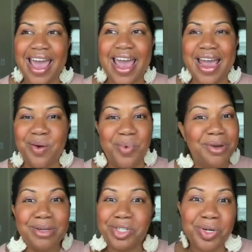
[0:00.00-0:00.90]
And
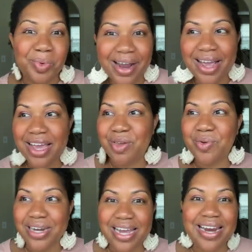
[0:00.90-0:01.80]
when you shoot a wedding,
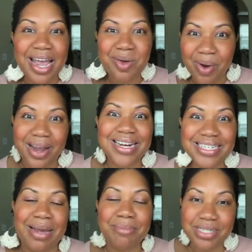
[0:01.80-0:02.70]
you need a wedding
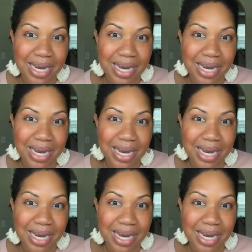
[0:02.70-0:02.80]
day